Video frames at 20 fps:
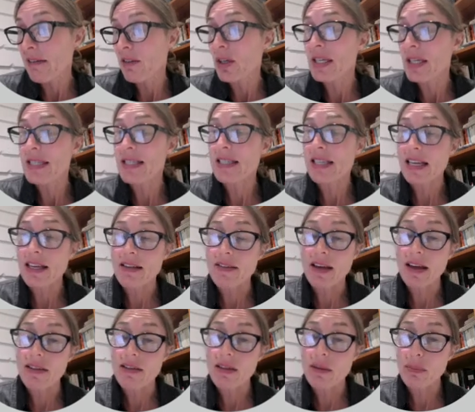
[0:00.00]
you can see
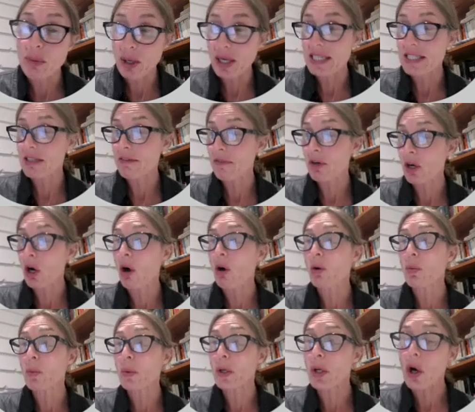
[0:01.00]
that the price of
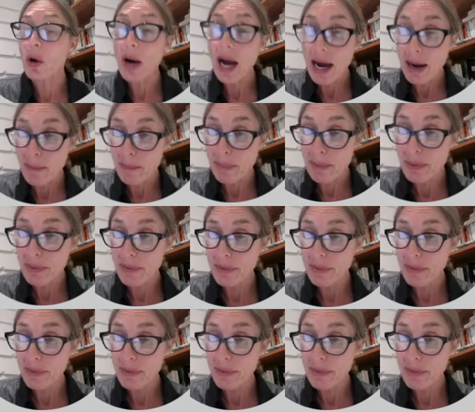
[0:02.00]
coal will go up.